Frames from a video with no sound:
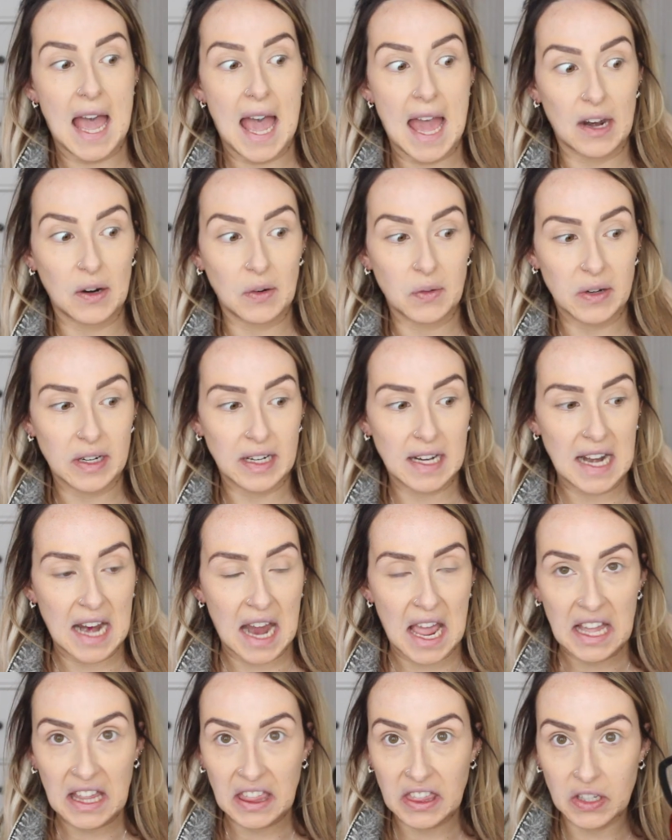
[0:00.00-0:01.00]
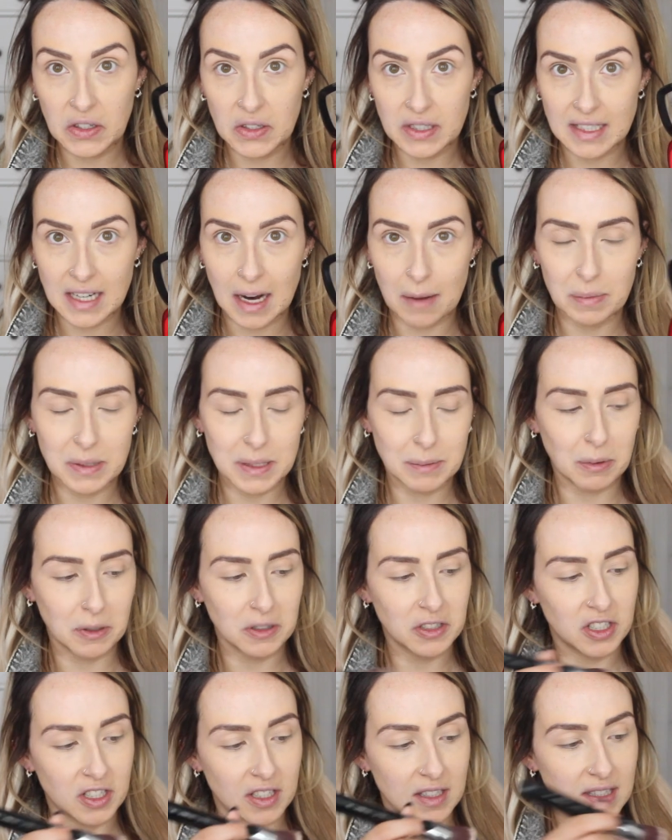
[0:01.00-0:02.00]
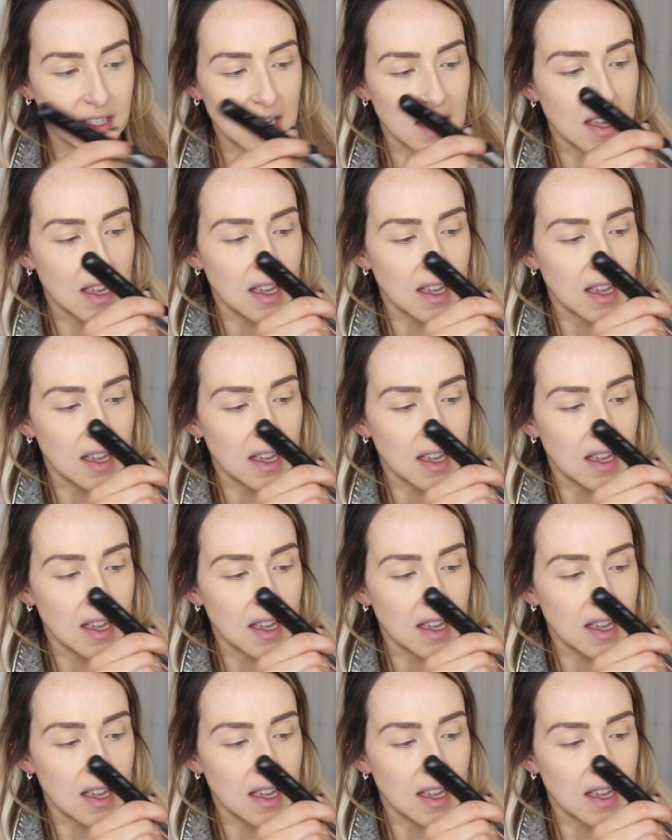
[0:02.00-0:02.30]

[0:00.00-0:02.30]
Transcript: I don't really like those type of sponges.